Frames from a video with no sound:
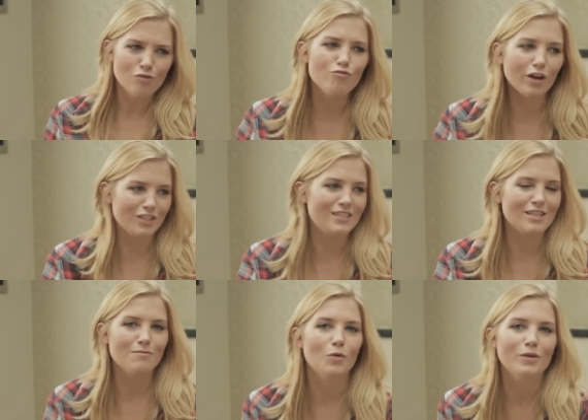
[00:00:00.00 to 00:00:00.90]
rushes
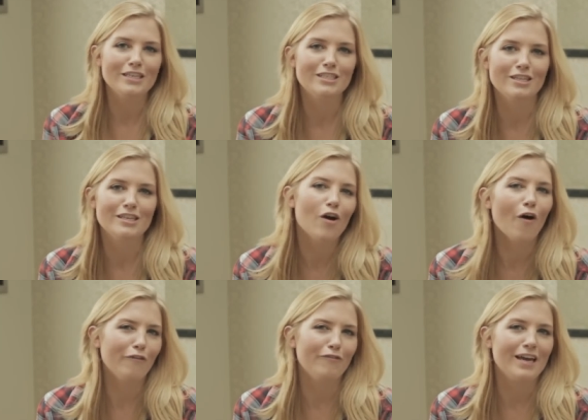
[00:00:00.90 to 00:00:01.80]
in the morning to the
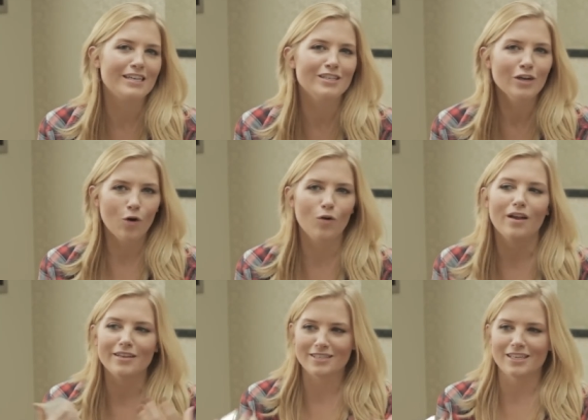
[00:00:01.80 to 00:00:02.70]
office or
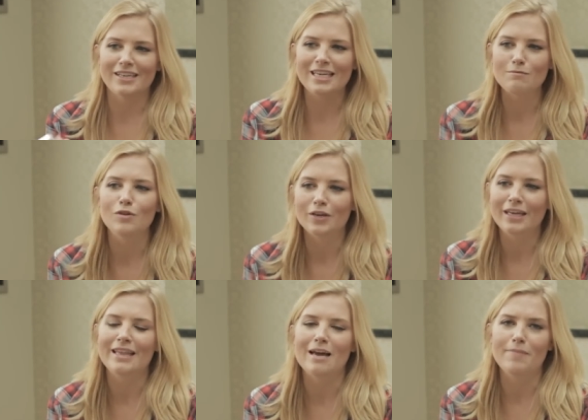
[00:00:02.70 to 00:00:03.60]
likes to keep
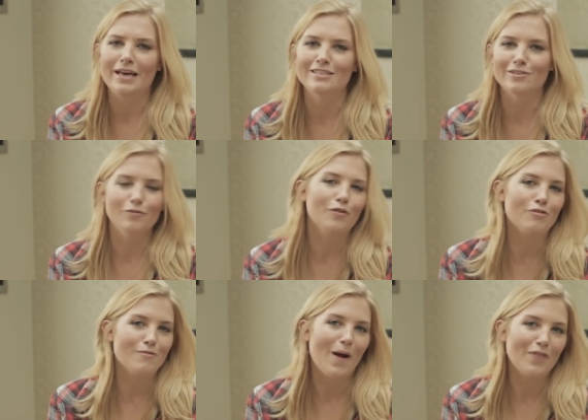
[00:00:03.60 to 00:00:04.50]
looking their best all
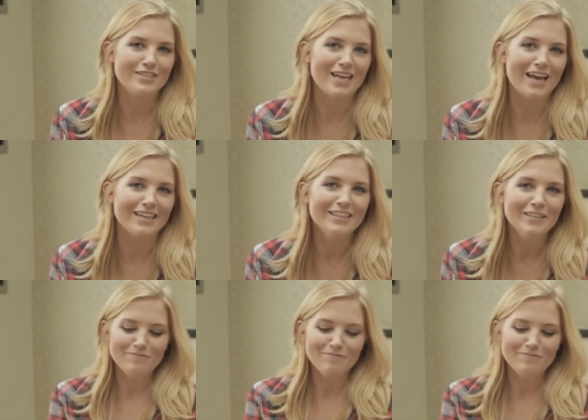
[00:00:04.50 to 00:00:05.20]
throughout the day.